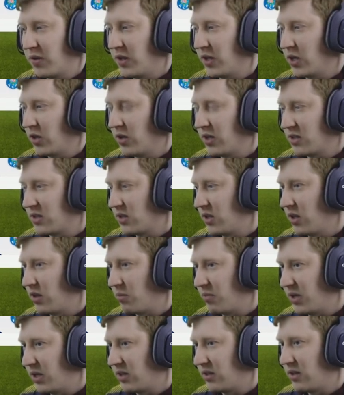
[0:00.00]
There you go, that's another
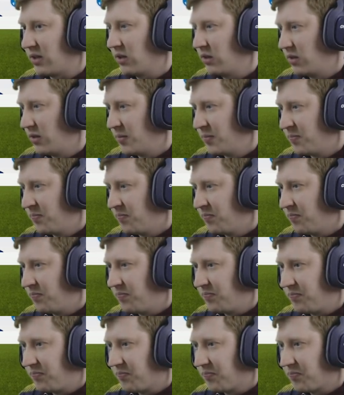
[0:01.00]
big deal.
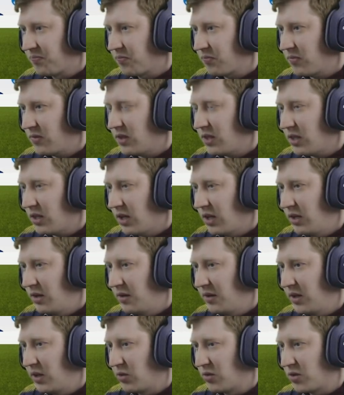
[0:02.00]

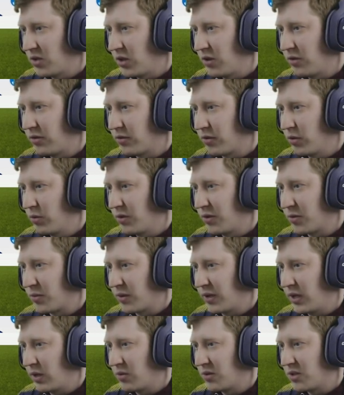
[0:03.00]
Anything else to go through with
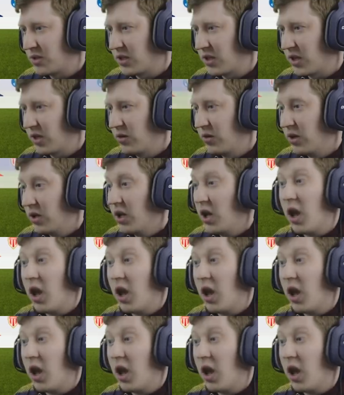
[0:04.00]
three hours to go?